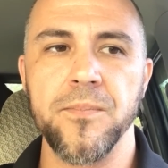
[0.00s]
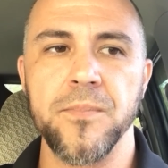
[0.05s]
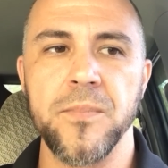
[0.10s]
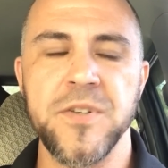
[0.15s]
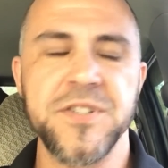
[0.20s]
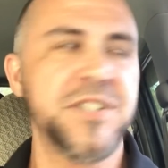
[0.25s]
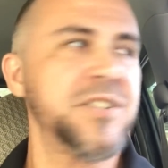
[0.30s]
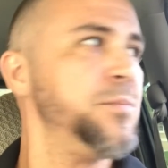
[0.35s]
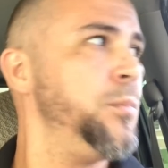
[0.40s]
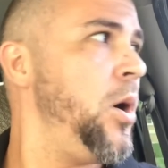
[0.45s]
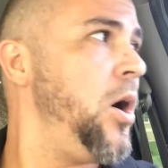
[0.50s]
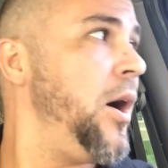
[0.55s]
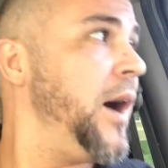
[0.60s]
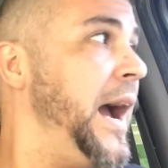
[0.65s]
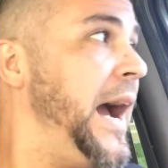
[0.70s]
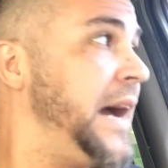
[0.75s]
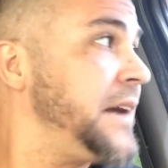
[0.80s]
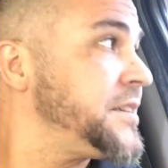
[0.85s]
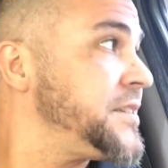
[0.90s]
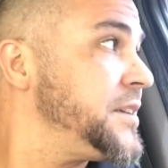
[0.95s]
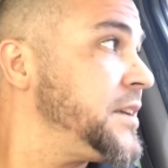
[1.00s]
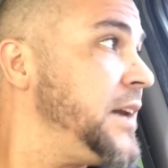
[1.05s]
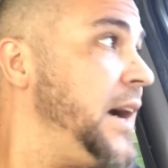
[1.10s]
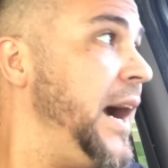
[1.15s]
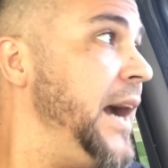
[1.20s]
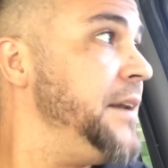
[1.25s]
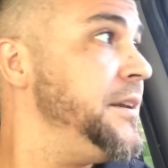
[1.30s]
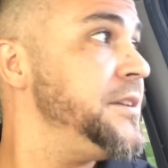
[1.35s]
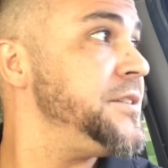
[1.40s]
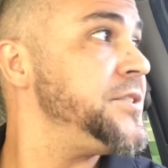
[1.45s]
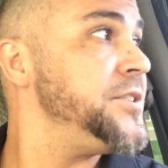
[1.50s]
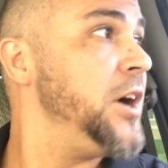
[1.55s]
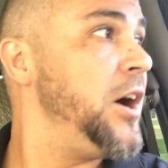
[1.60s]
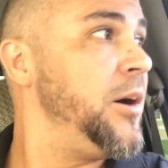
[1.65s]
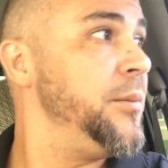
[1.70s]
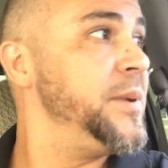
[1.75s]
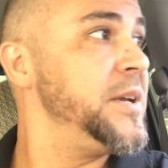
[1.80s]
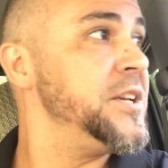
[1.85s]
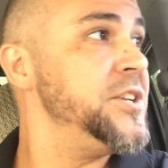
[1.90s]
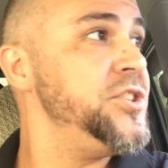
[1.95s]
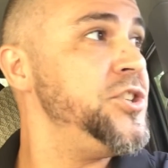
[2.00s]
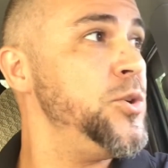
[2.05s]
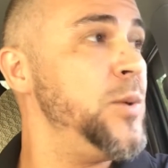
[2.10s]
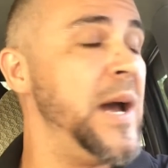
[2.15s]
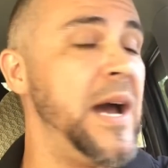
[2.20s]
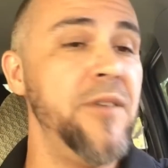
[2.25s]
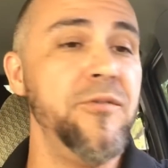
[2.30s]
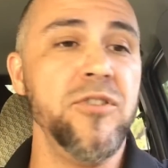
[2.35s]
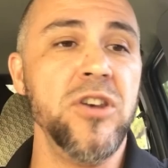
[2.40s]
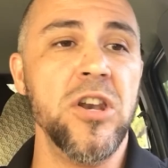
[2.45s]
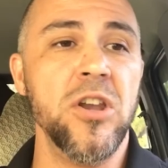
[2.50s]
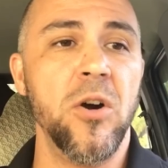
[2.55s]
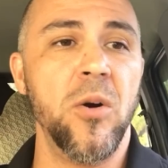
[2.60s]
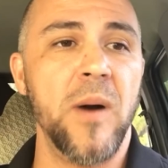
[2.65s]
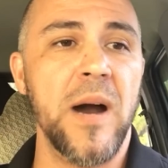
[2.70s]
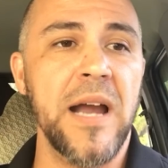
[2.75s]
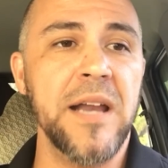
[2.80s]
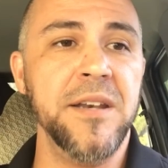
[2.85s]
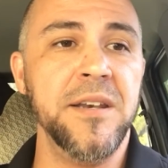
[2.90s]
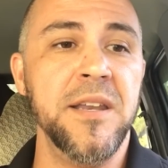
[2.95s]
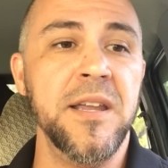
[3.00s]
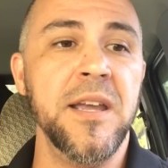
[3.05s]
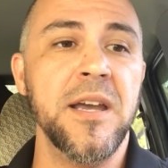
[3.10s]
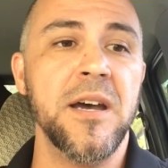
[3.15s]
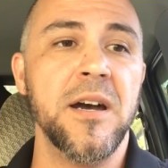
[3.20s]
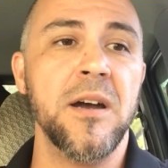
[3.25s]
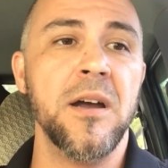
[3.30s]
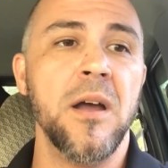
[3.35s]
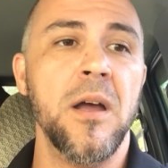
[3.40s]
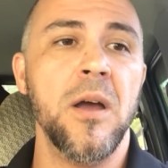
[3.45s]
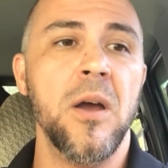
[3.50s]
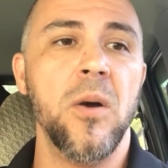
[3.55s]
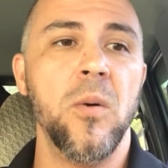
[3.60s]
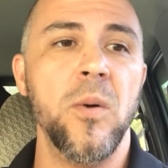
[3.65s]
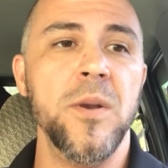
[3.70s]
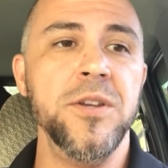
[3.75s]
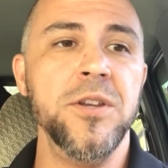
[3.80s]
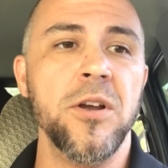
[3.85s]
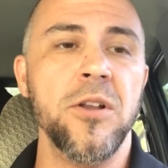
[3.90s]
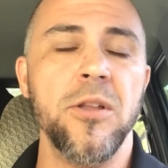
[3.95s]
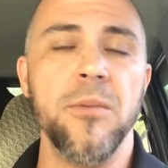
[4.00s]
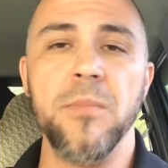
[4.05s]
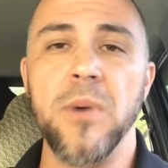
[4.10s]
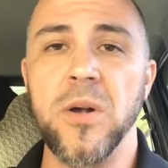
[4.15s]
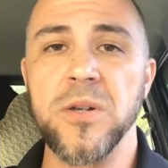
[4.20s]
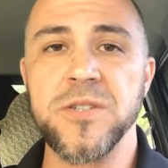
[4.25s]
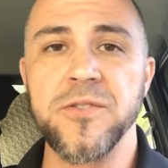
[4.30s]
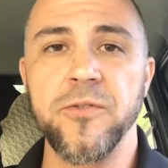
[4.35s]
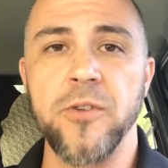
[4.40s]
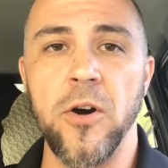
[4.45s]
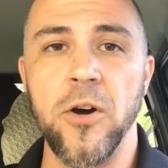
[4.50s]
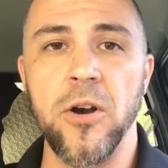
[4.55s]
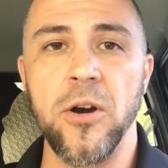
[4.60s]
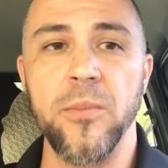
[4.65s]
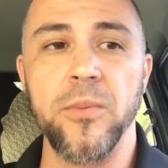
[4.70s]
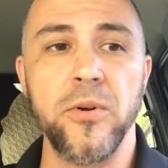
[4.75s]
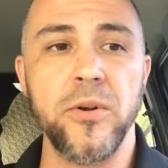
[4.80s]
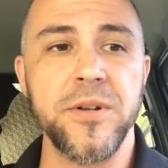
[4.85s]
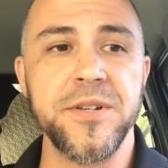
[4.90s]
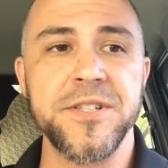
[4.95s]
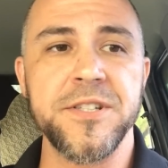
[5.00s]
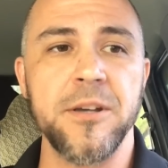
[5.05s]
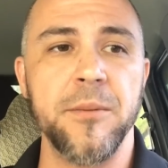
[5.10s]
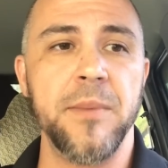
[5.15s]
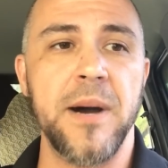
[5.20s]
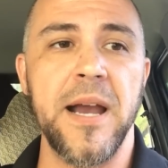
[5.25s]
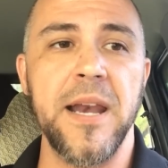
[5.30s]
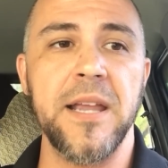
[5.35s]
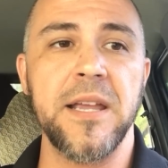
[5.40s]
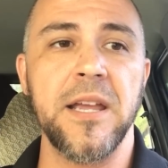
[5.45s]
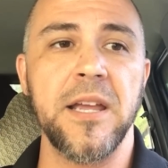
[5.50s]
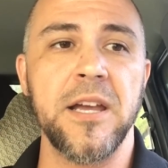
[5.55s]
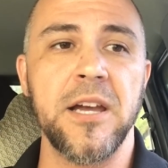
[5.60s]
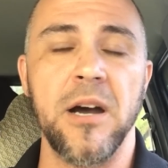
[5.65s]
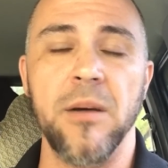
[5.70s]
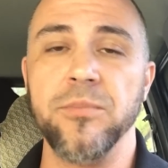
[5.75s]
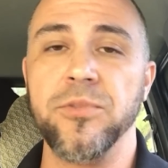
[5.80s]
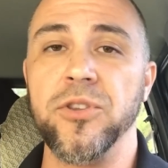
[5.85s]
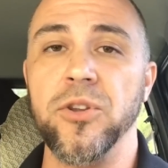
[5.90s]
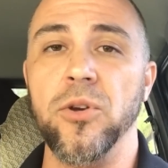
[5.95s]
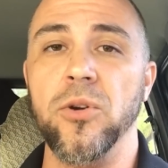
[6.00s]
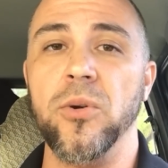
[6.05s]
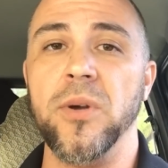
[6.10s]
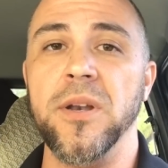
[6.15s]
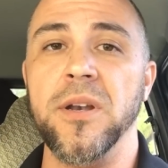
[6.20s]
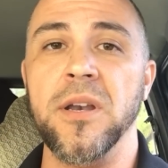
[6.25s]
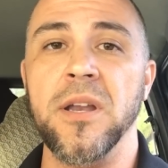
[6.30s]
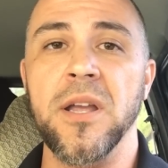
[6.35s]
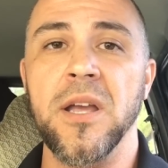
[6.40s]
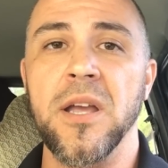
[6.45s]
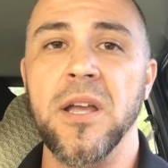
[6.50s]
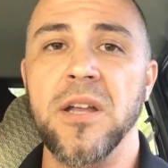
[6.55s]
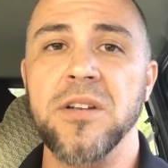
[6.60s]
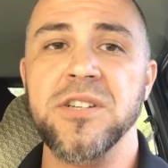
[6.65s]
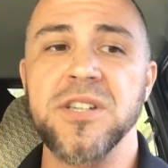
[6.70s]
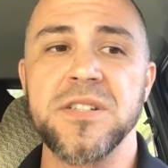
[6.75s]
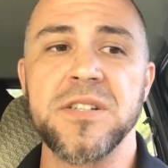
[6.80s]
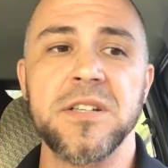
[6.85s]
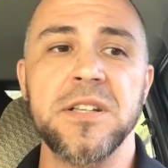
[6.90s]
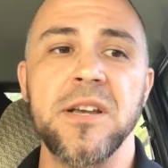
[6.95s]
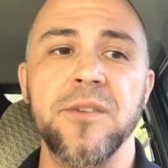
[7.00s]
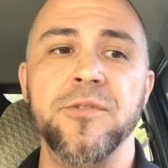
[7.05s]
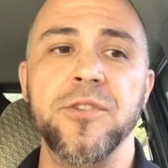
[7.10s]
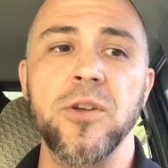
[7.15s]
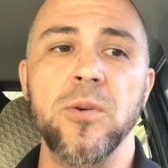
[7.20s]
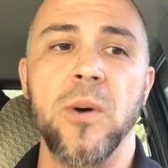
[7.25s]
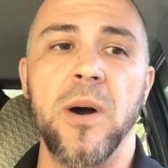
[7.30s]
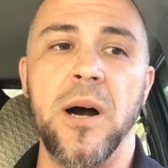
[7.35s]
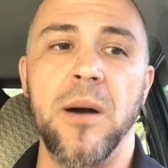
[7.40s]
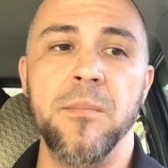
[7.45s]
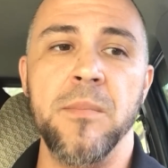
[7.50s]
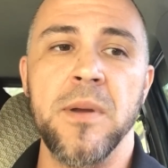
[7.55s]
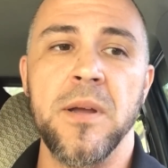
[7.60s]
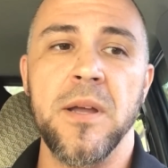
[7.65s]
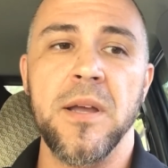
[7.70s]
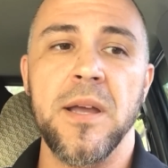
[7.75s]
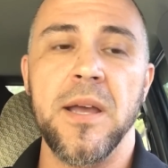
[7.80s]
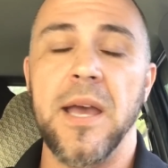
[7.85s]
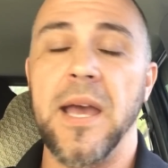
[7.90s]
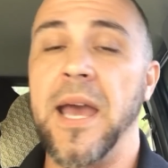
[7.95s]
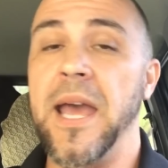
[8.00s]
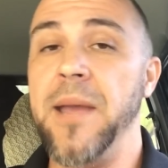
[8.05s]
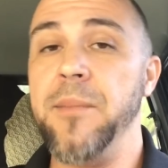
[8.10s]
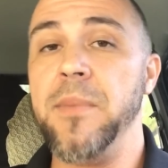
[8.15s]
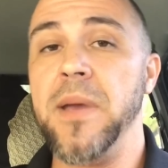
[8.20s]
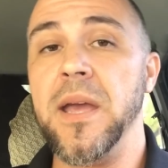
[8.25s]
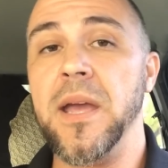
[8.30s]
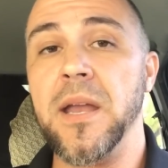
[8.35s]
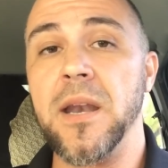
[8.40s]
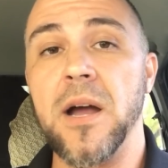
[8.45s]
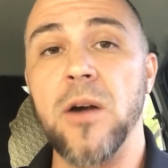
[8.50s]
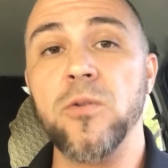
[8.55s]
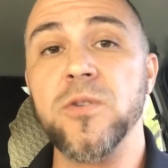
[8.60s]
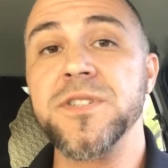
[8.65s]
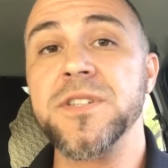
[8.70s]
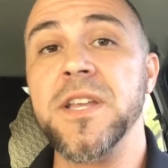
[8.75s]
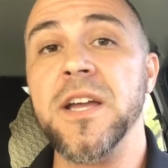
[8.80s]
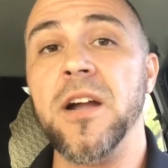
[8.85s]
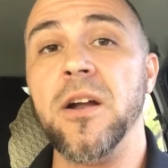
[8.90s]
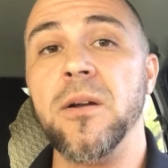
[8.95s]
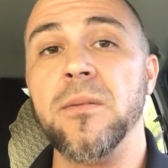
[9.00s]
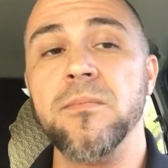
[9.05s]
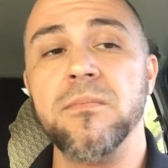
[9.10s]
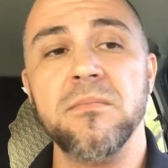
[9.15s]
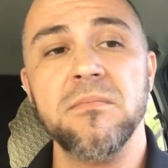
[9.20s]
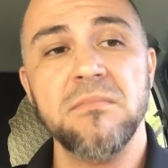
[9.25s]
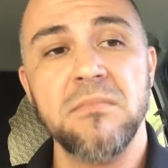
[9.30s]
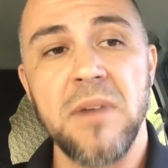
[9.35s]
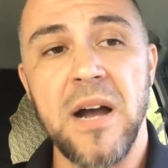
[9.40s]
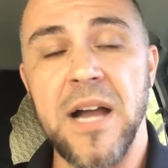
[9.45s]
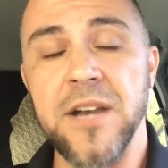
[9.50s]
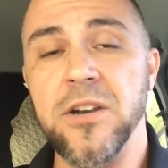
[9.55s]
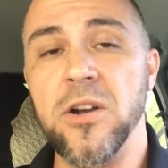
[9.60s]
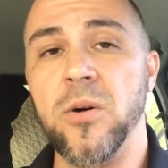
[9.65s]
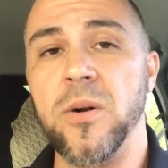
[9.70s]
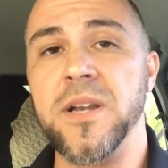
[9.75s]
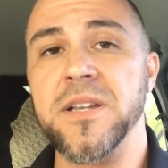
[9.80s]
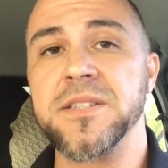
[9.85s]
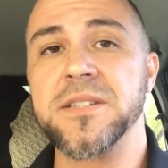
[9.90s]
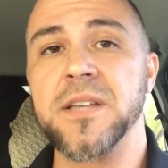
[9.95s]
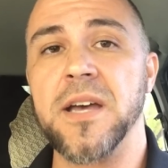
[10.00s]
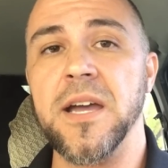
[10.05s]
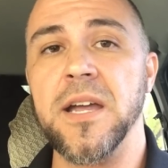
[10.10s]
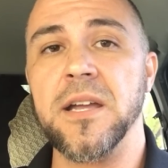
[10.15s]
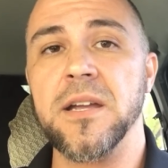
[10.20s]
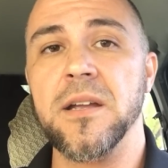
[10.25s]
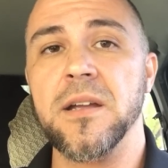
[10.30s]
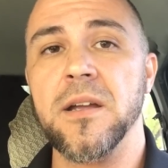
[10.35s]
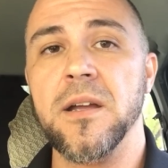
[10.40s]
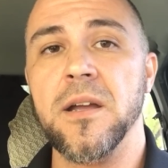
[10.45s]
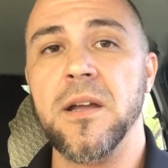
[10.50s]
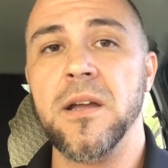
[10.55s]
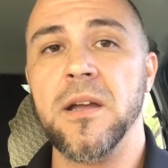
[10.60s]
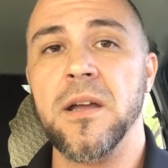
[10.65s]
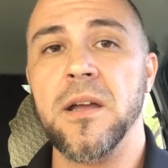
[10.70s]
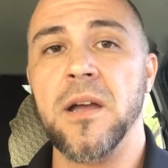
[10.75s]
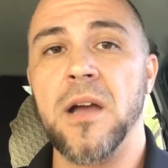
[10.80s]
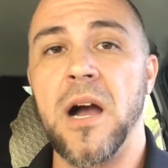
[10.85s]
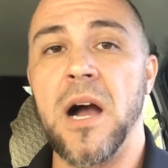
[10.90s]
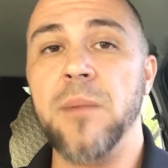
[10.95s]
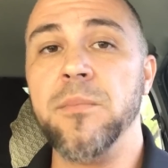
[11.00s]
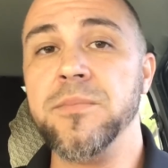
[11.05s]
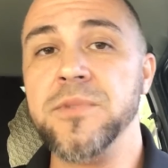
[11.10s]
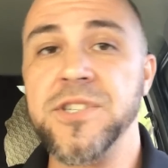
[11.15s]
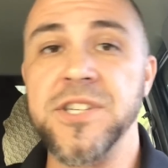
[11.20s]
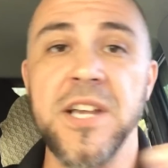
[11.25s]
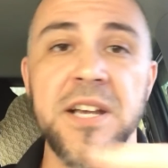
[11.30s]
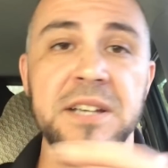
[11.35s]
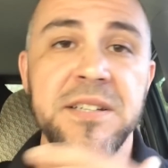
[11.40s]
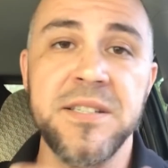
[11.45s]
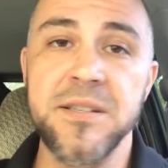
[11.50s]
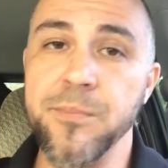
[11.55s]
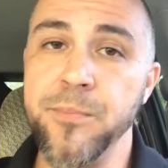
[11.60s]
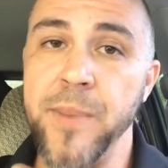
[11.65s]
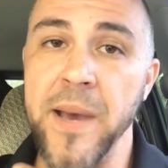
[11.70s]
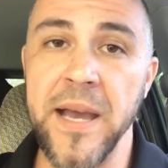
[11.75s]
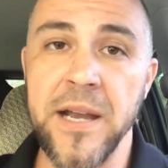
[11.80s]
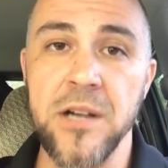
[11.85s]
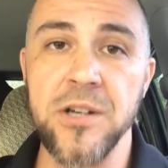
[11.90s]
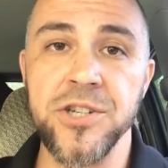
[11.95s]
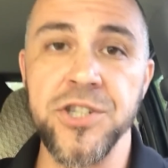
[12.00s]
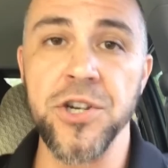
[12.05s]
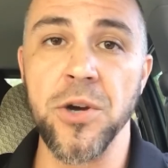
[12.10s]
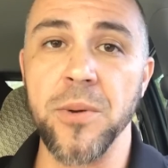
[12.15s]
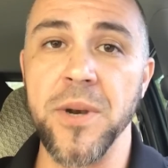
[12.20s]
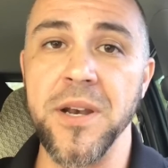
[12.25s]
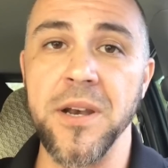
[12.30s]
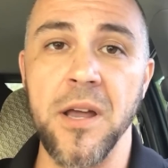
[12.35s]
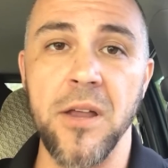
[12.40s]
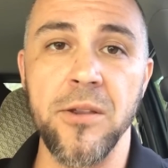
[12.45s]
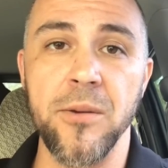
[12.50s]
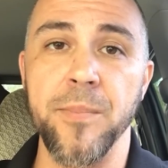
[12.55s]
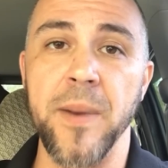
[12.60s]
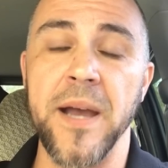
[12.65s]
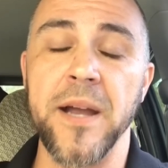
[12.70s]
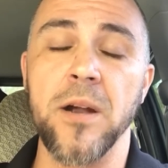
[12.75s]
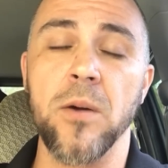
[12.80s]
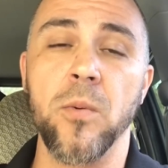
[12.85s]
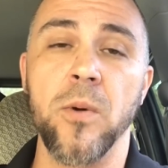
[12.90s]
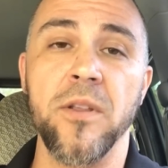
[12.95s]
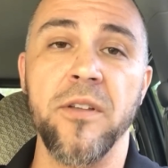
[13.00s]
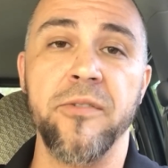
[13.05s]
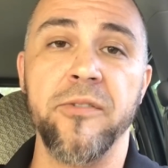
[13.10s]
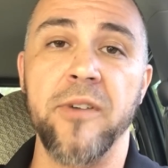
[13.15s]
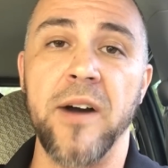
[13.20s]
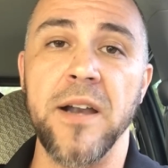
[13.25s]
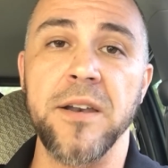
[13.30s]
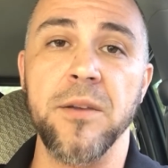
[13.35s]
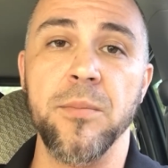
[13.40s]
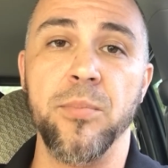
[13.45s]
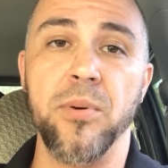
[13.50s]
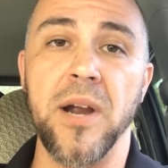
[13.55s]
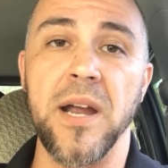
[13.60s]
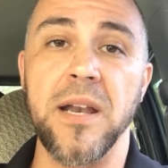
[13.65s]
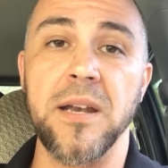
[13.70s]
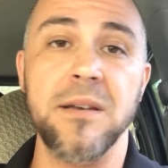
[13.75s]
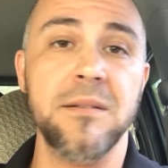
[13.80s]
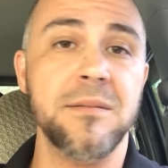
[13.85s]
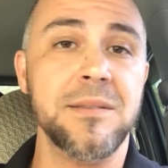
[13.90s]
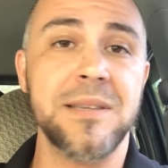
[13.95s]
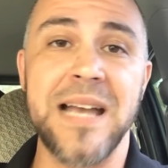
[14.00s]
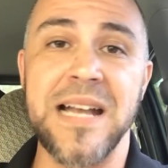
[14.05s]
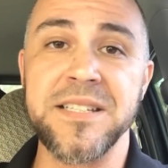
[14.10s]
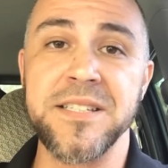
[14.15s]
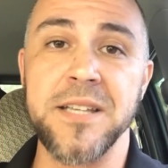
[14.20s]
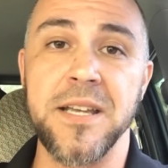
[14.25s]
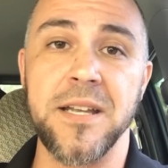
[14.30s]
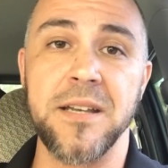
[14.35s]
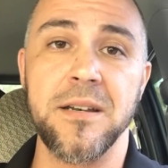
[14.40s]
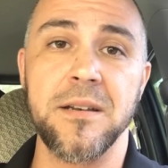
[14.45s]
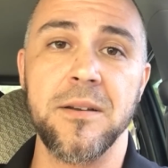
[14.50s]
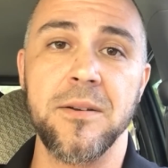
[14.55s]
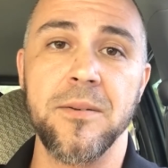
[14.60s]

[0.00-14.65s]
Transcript: Small acts of kindness, y'all, because you have no idea when you're the most vulnerable and somebody can come through and just lift you up. Hey man, I was there. I know what it's like. I'm just a beggar showing another beggar where to find the bread. That's it.